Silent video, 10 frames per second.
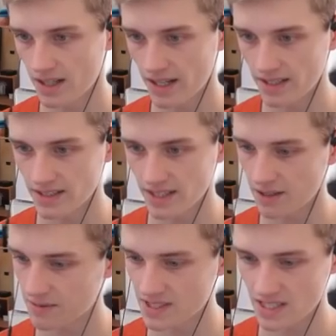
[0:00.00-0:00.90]
and
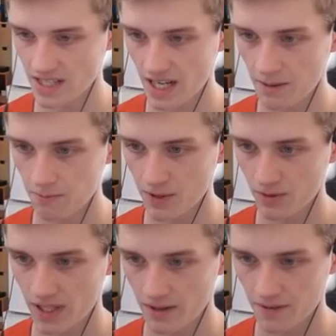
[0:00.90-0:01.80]
yep, it's the same. We
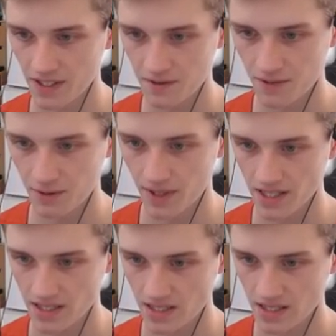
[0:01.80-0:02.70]
only have these three
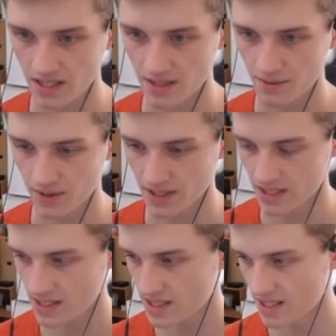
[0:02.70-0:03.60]
races, is what it
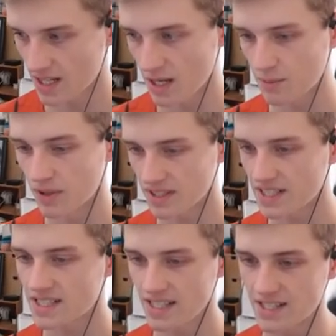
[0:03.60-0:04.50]
is. But
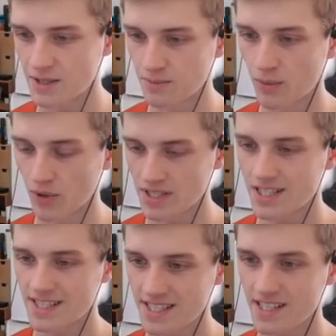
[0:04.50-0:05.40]
this season, boys,
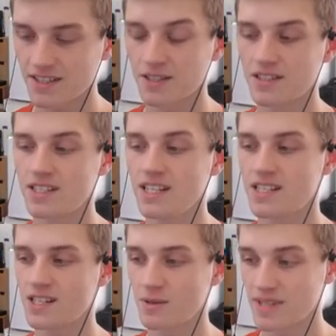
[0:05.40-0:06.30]
this season,
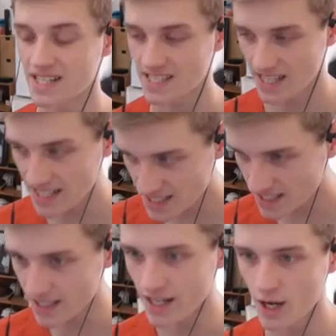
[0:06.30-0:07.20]
season is going to be the
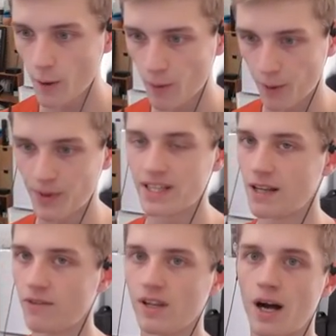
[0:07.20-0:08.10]
season where we
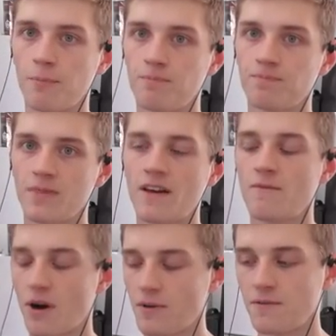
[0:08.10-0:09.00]
level up.
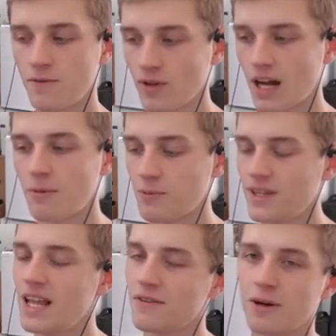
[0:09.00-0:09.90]
Where we fully, I mean,
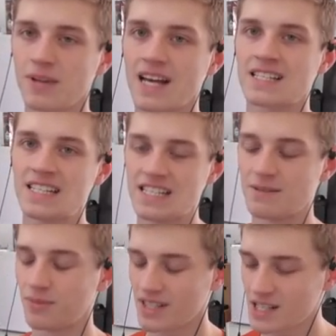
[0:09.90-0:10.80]
we leveled up last
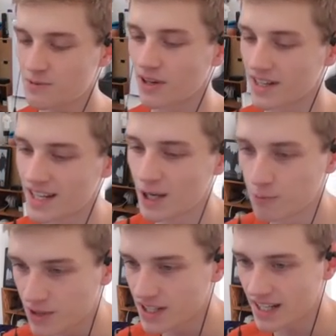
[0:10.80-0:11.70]
season, but this one,
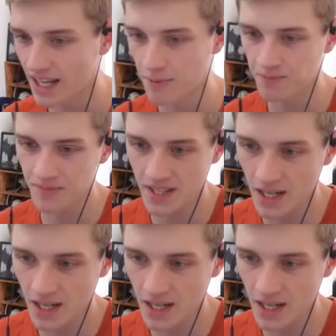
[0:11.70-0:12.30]
we're going to get,